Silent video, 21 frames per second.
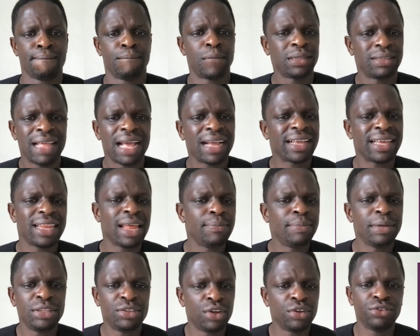But that
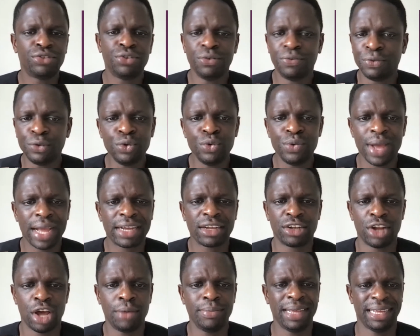cannot be done through voodoo
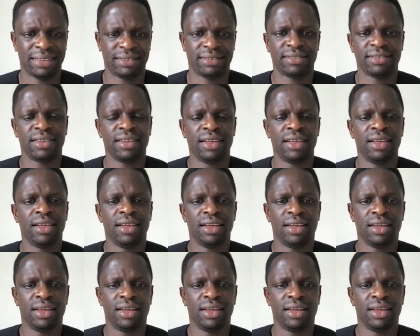economics.